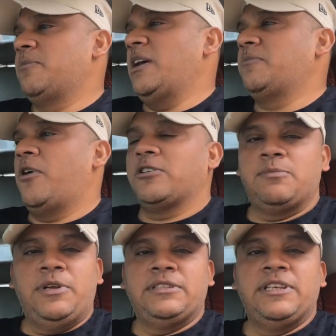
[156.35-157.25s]
Might
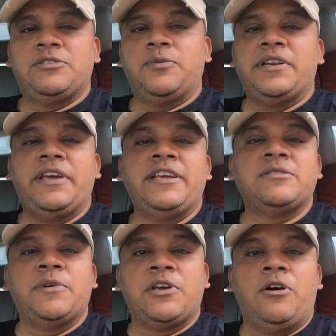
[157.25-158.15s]
possible this one is
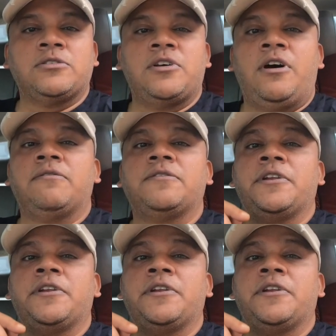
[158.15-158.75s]
because of